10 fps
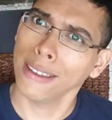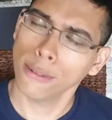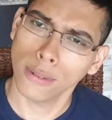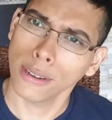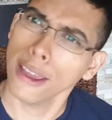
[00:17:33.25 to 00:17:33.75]
that, so
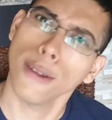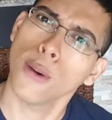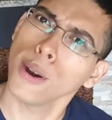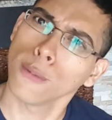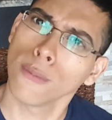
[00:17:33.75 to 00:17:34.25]
he was like, hey,
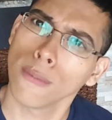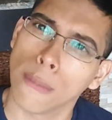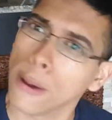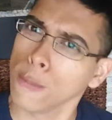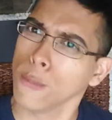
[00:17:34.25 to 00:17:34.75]
why
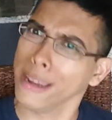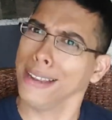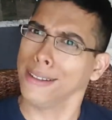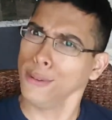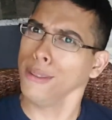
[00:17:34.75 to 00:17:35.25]
don't we
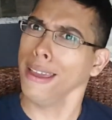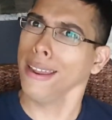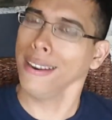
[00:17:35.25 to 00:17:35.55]
do that?